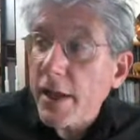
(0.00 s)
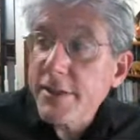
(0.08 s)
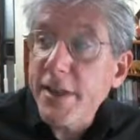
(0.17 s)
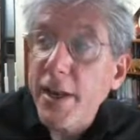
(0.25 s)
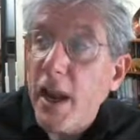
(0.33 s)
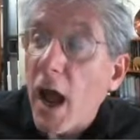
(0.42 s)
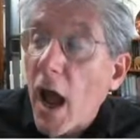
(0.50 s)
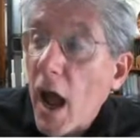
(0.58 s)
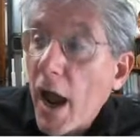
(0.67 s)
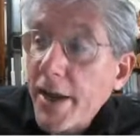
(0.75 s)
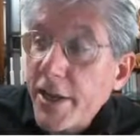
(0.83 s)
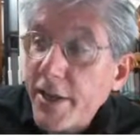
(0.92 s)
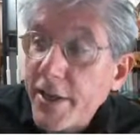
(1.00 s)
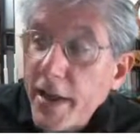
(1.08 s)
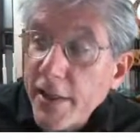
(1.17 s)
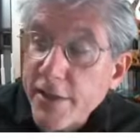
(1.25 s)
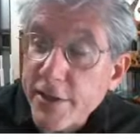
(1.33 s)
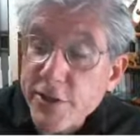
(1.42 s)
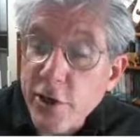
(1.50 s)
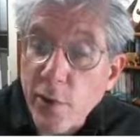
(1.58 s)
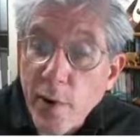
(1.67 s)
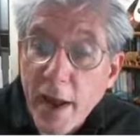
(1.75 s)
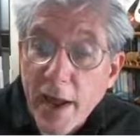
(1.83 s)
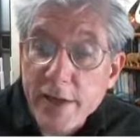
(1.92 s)
I said, I could get this
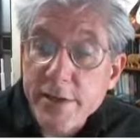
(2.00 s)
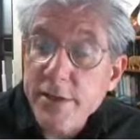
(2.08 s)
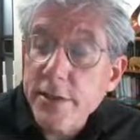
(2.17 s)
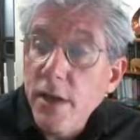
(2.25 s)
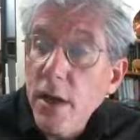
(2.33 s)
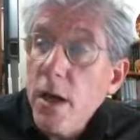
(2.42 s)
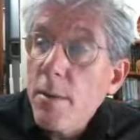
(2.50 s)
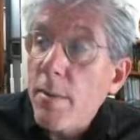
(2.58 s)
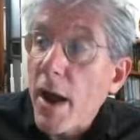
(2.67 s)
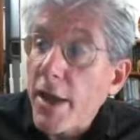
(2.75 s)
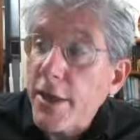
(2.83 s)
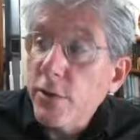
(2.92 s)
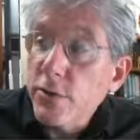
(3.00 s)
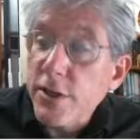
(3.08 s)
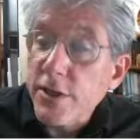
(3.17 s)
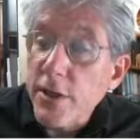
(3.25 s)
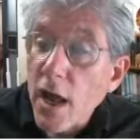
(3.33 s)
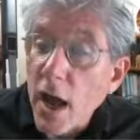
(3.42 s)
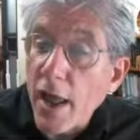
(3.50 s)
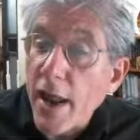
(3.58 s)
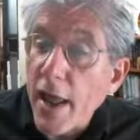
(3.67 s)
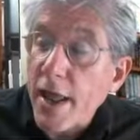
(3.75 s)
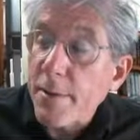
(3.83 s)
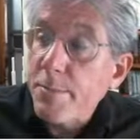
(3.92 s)
correct by using not
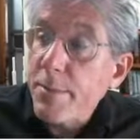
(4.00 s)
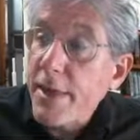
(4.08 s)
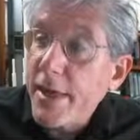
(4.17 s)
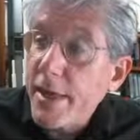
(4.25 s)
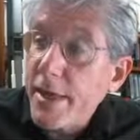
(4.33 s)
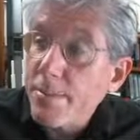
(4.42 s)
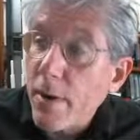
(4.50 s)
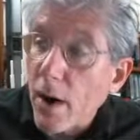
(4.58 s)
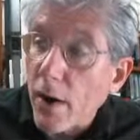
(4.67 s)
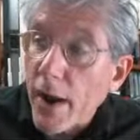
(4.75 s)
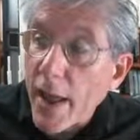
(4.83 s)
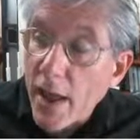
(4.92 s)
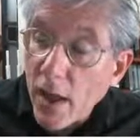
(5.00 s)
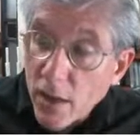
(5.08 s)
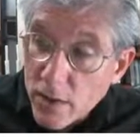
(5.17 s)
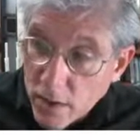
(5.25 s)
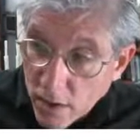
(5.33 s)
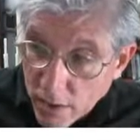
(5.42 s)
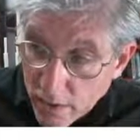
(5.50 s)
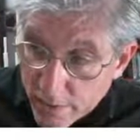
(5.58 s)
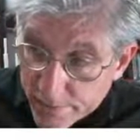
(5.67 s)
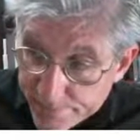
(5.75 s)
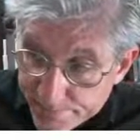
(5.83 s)
a P bar L card,